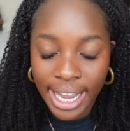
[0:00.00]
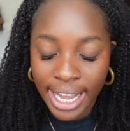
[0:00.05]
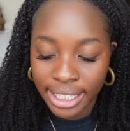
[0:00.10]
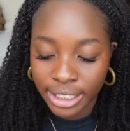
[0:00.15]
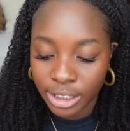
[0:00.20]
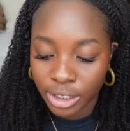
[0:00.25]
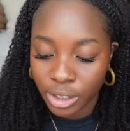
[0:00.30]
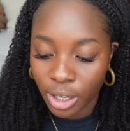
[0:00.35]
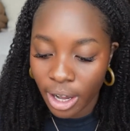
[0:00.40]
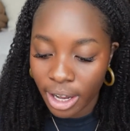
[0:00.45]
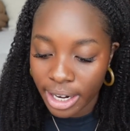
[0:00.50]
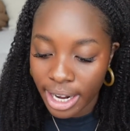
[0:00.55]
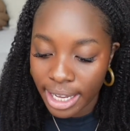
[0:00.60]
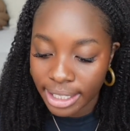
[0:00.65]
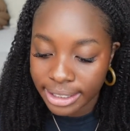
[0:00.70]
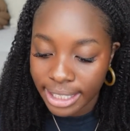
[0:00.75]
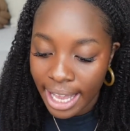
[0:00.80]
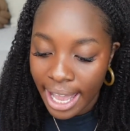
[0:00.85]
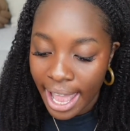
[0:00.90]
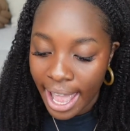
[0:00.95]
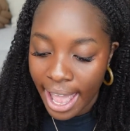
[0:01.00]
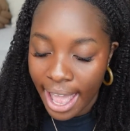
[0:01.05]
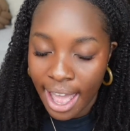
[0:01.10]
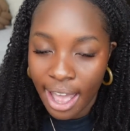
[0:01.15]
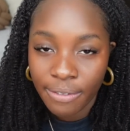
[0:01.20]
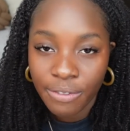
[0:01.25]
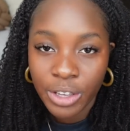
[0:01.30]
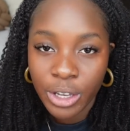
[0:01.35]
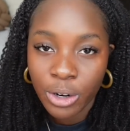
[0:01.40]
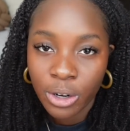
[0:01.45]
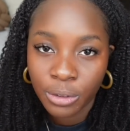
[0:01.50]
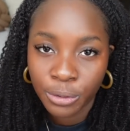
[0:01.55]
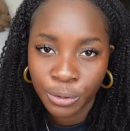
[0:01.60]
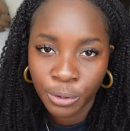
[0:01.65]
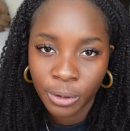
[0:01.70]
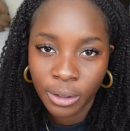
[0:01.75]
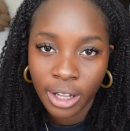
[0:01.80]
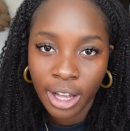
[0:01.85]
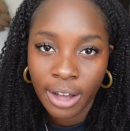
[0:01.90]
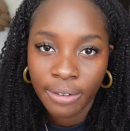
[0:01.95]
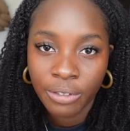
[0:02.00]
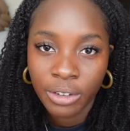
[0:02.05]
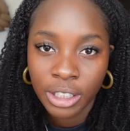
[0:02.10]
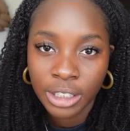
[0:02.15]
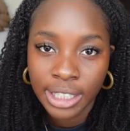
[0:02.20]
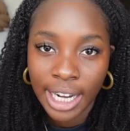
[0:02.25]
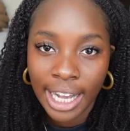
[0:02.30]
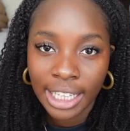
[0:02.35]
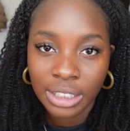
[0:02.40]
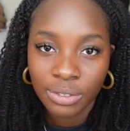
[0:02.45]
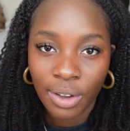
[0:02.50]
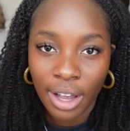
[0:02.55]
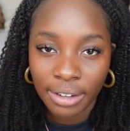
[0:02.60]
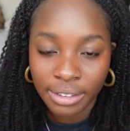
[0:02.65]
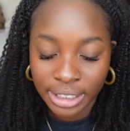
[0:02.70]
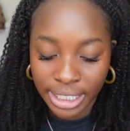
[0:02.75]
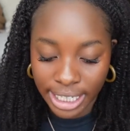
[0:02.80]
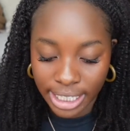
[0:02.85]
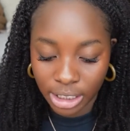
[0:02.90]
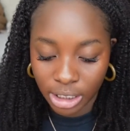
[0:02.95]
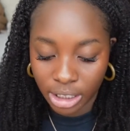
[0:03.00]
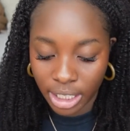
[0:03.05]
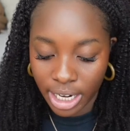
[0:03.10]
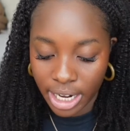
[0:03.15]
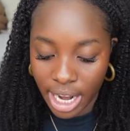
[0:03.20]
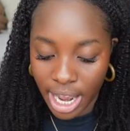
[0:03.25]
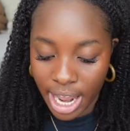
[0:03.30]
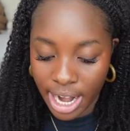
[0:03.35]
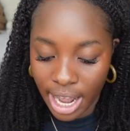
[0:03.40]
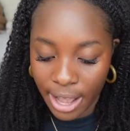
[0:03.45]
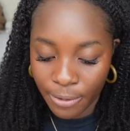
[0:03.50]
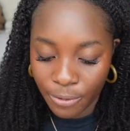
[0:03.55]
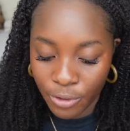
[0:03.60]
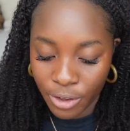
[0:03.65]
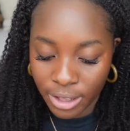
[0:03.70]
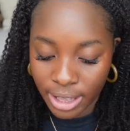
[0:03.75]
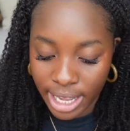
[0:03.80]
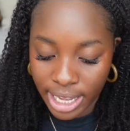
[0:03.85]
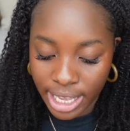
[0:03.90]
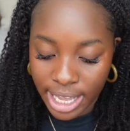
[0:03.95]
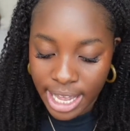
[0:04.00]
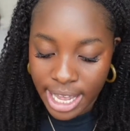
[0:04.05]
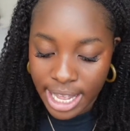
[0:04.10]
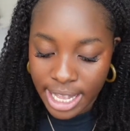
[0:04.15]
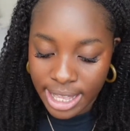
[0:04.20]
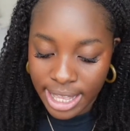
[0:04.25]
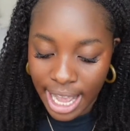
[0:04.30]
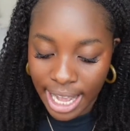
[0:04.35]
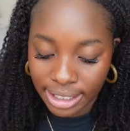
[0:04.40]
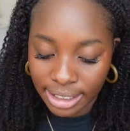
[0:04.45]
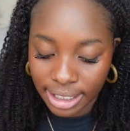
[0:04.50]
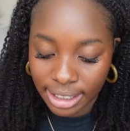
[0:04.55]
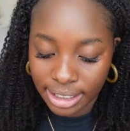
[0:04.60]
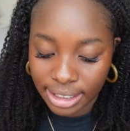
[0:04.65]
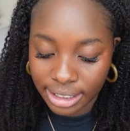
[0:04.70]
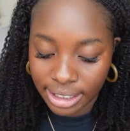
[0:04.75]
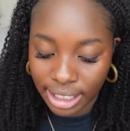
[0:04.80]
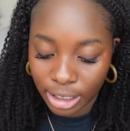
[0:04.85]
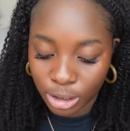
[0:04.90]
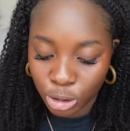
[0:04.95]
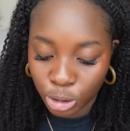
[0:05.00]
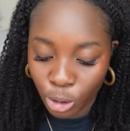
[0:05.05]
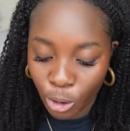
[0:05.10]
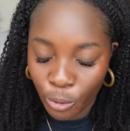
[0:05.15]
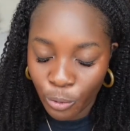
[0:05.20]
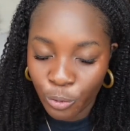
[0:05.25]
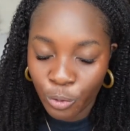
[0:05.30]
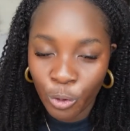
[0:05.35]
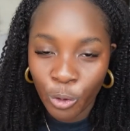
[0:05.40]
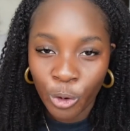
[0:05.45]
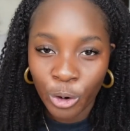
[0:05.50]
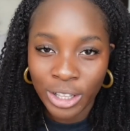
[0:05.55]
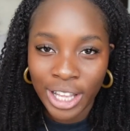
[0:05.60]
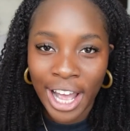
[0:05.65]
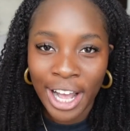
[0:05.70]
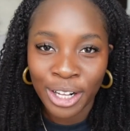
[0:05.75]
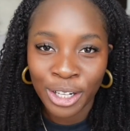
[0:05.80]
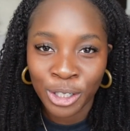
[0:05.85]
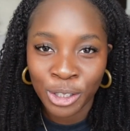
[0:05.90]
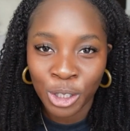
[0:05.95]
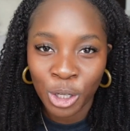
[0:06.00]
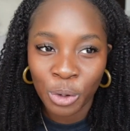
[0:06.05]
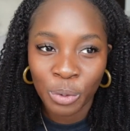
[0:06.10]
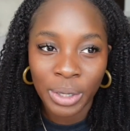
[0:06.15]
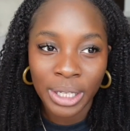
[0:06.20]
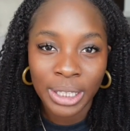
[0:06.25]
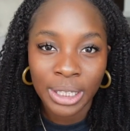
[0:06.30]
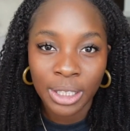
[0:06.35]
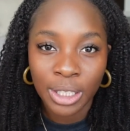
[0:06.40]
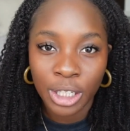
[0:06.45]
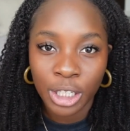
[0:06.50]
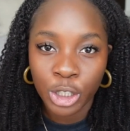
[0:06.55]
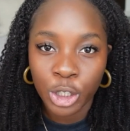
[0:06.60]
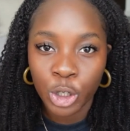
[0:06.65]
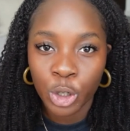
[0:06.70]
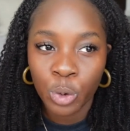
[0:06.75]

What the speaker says: It's not as heavy or full coverage as foundation, and I feel like that's essential for that glowy look.